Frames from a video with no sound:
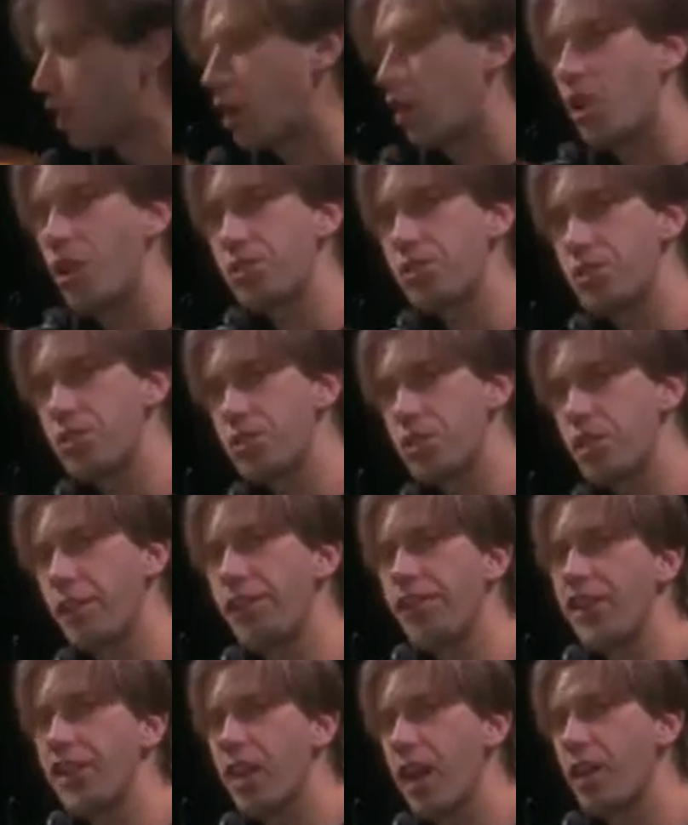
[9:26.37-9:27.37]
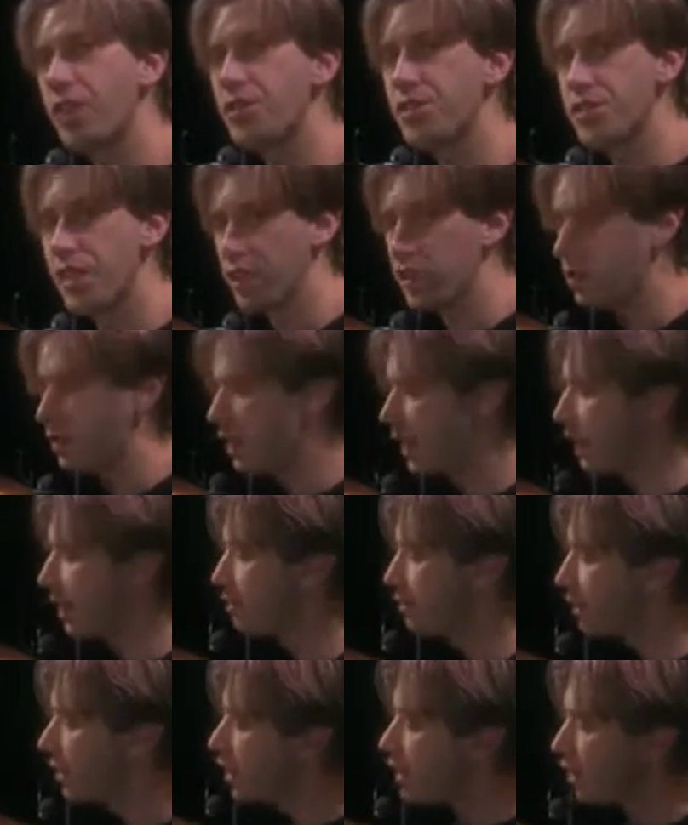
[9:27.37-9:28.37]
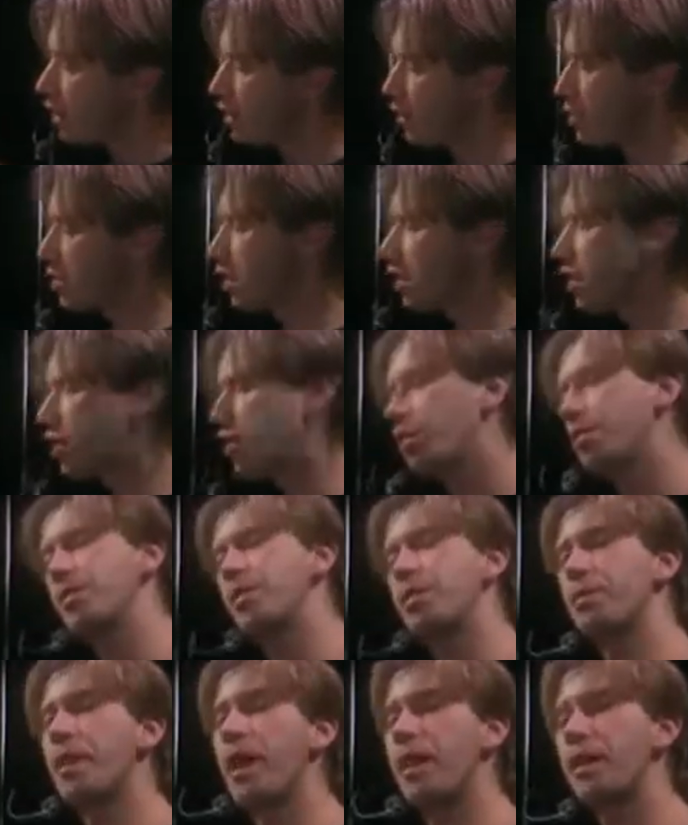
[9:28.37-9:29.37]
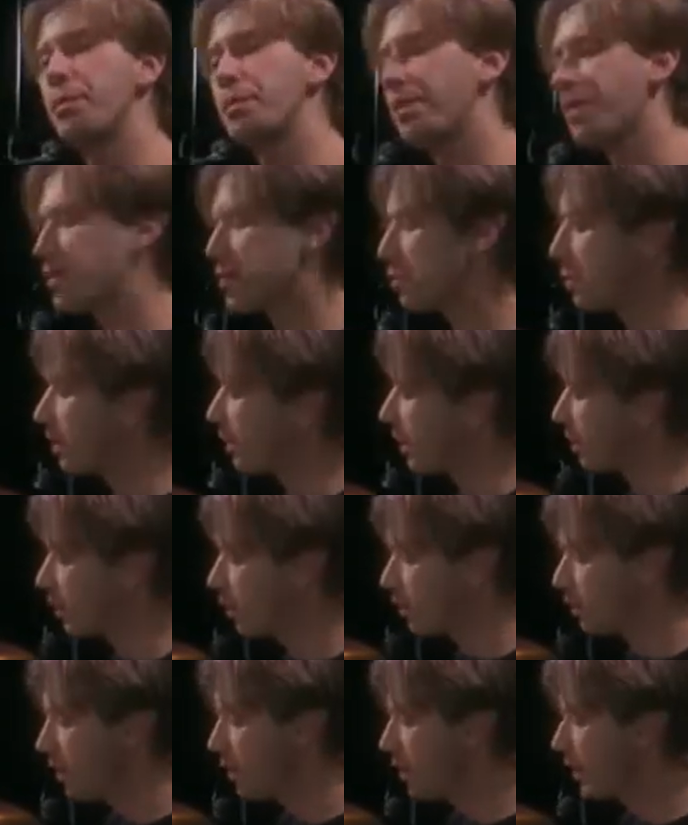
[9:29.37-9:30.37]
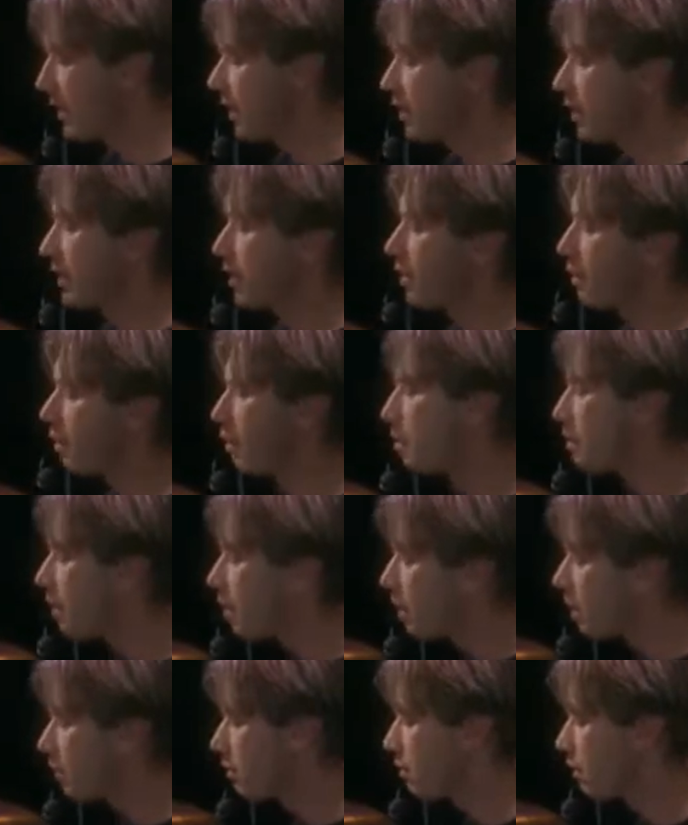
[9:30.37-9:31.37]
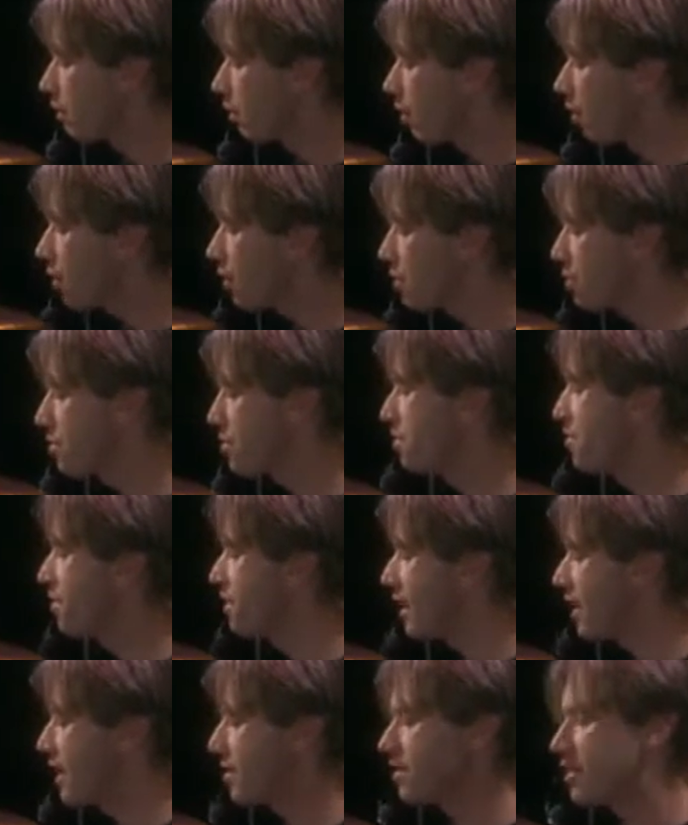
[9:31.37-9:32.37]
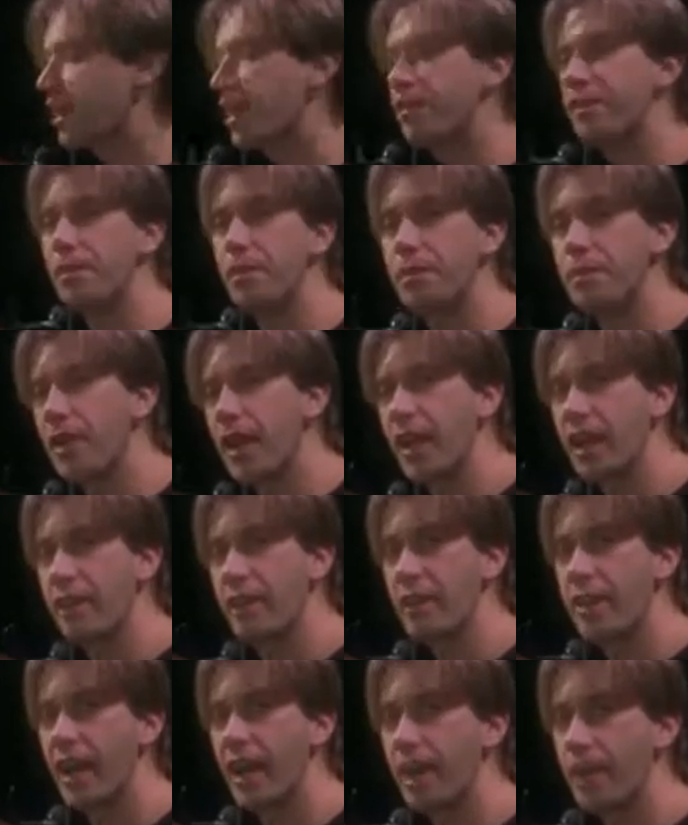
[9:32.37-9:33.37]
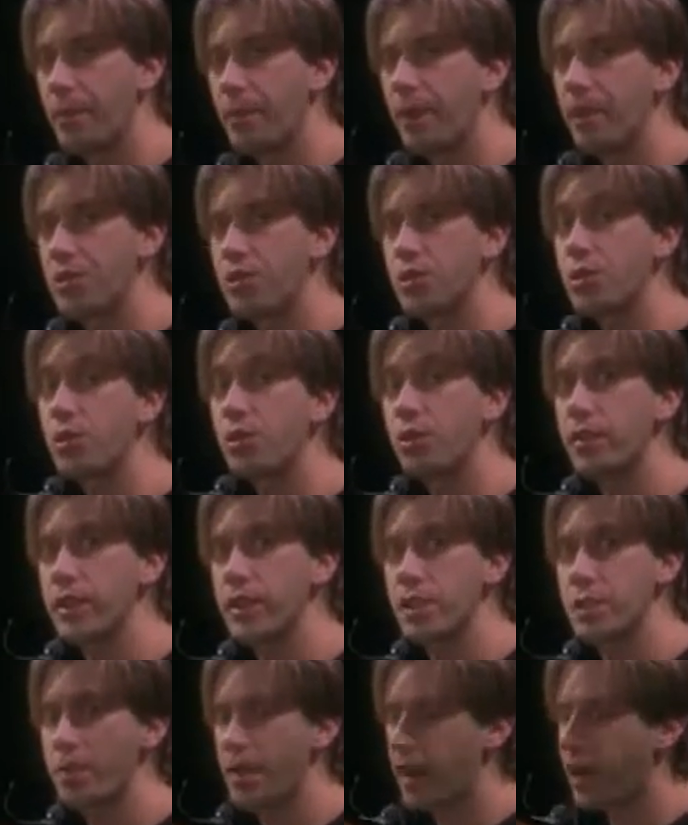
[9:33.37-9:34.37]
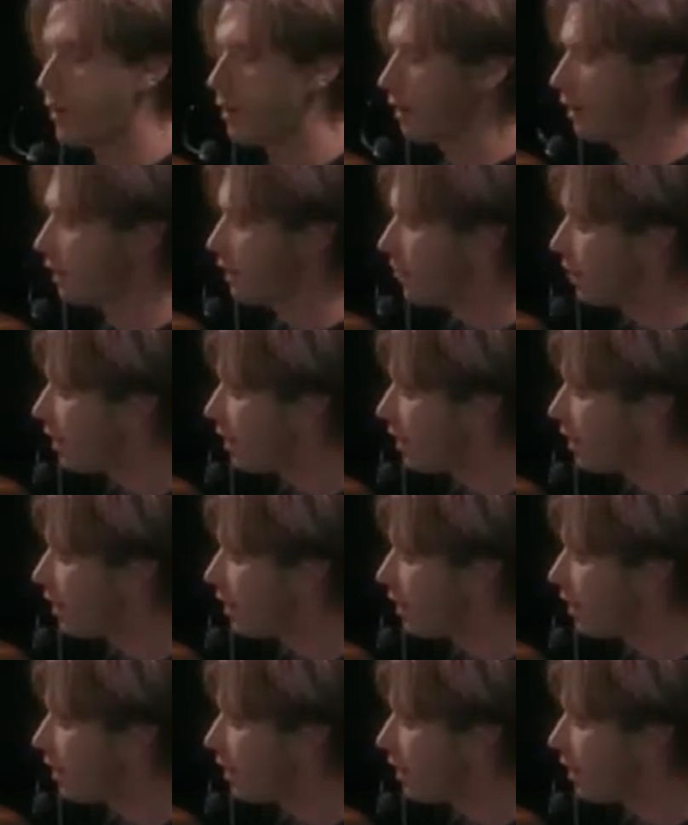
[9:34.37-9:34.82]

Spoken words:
All sorts of different colors that you get. You listen to Cuban timbali players play that thing, man. They get like hundreds of sounds out of a cowbell. It's truly inspiring.